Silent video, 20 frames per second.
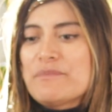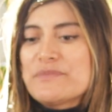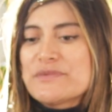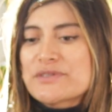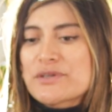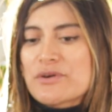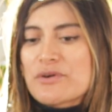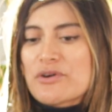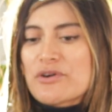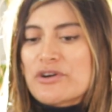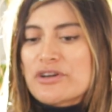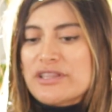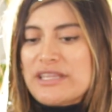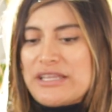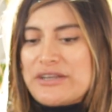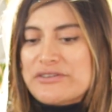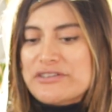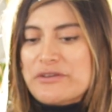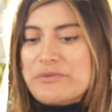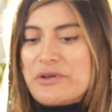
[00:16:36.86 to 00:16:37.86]
So our
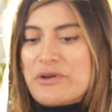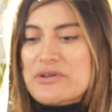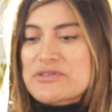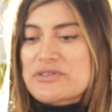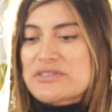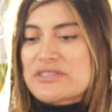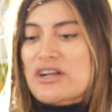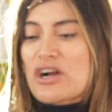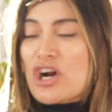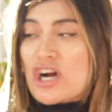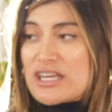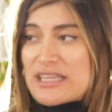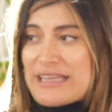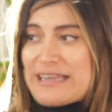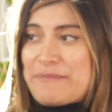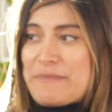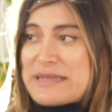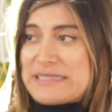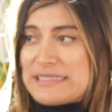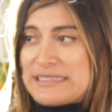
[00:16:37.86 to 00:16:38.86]
theater that we go to is the
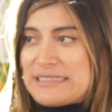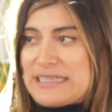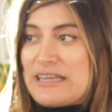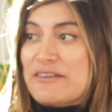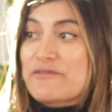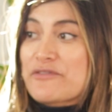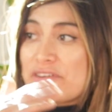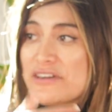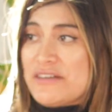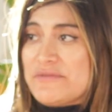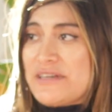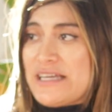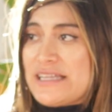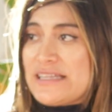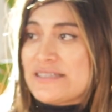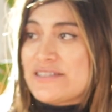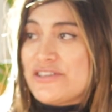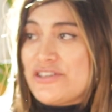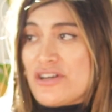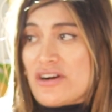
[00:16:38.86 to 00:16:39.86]
Arcland Pasadena. In front of
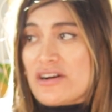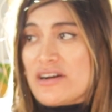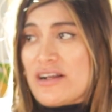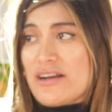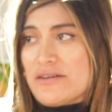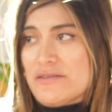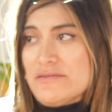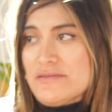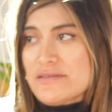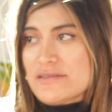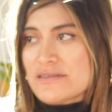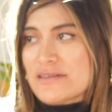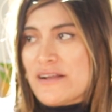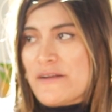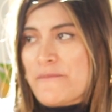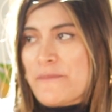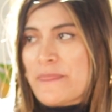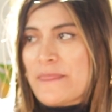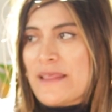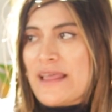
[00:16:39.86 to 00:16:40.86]
it, the Yard House.
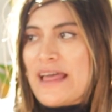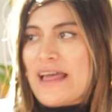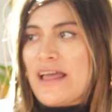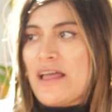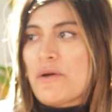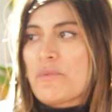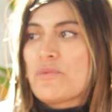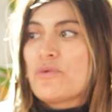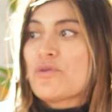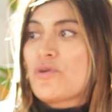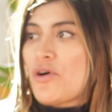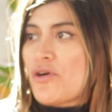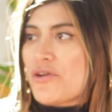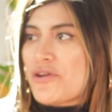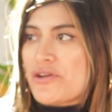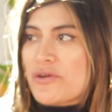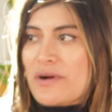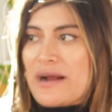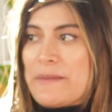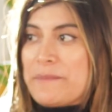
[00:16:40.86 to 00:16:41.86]
Mm-hmm. And we'll go
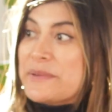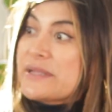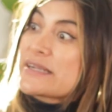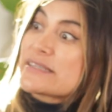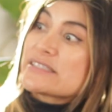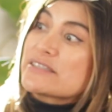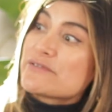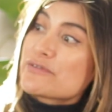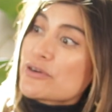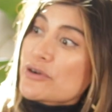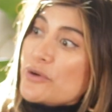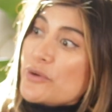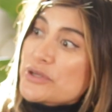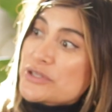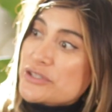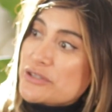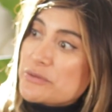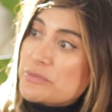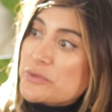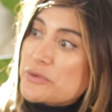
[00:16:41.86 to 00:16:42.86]
there to grab beers before
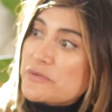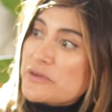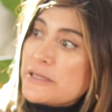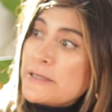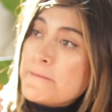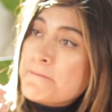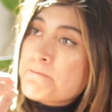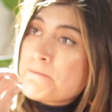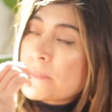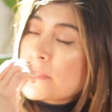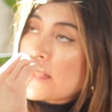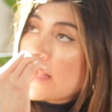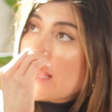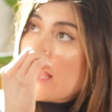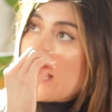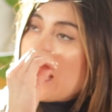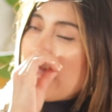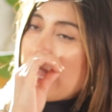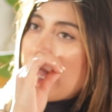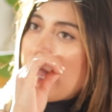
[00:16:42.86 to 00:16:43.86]
going to the movie.
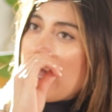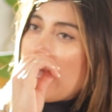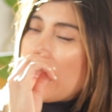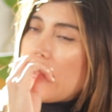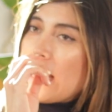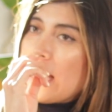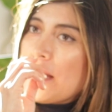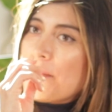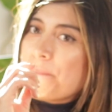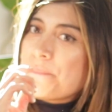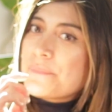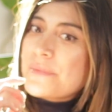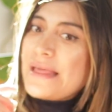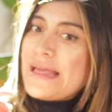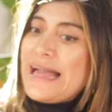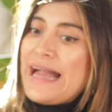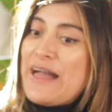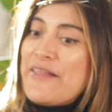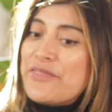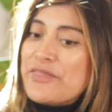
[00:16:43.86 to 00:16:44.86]

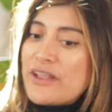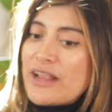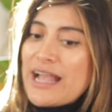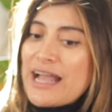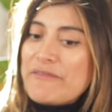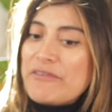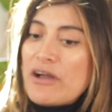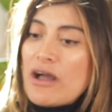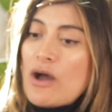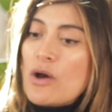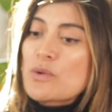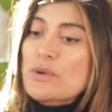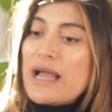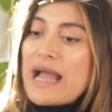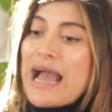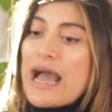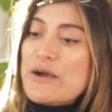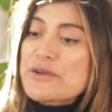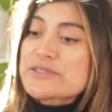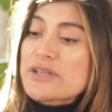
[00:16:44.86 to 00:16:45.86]
And they have a
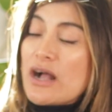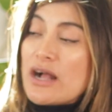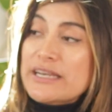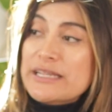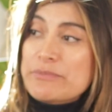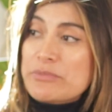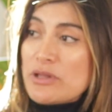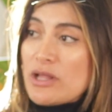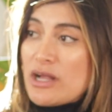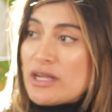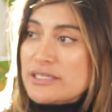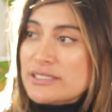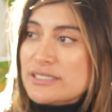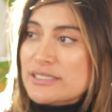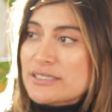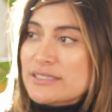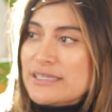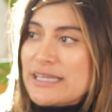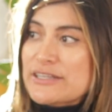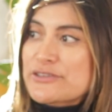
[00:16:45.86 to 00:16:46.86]
house honey
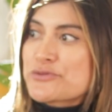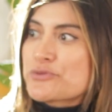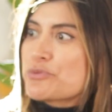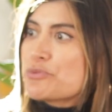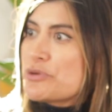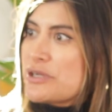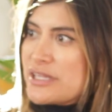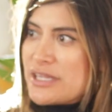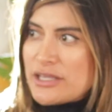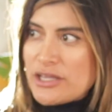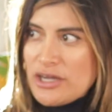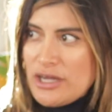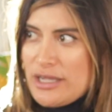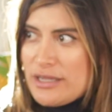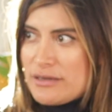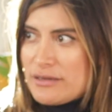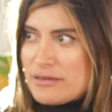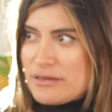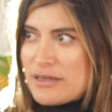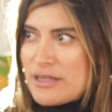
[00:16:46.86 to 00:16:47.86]
blonde that's really
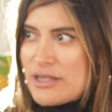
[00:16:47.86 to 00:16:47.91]
good.